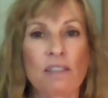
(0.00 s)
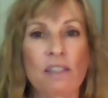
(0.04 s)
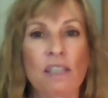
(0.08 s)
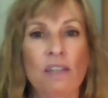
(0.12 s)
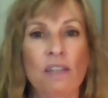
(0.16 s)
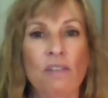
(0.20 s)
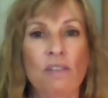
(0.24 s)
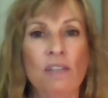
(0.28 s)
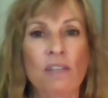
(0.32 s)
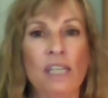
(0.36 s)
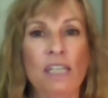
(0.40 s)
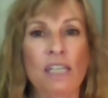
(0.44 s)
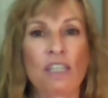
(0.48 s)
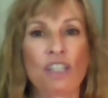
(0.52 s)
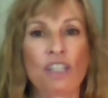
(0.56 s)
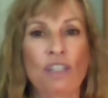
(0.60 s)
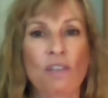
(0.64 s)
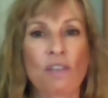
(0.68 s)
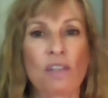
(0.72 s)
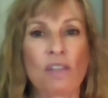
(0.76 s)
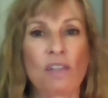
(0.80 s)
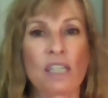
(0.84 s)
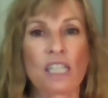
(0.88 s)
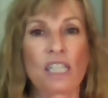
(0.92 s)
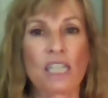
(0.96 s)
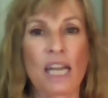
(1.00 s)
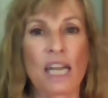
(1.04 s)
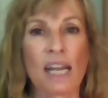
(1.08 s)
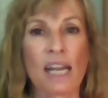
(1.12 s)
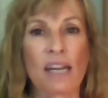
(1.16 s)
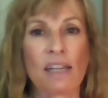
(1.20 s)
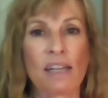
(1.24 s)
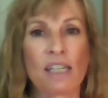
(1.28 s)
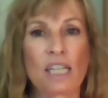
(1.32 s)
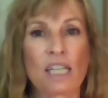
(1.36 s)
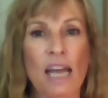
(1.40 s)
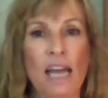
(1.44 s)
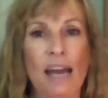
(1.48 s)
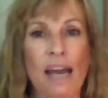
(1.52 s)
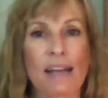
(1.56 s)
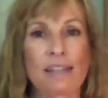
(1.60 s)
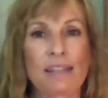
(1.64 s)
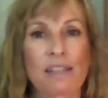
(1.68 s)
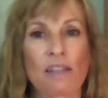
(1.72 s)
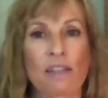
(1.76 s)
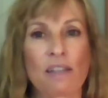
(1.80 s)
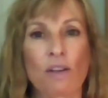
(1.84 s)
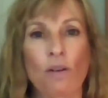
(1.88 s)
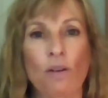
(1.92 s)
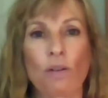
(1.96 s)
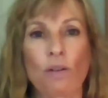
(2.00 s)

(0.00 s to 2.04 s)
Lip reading: you need to do the change as the